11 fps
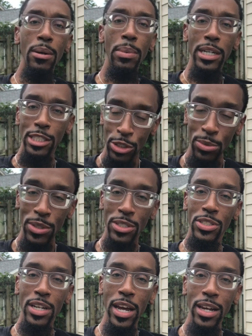But I just wanted to
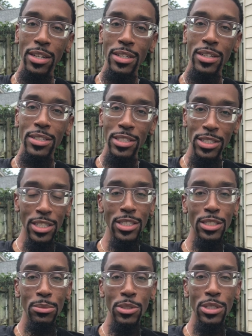say, this
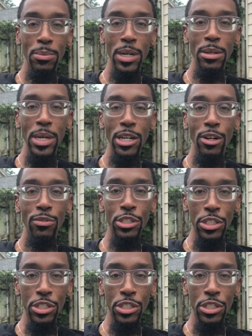is the Music Money Makeover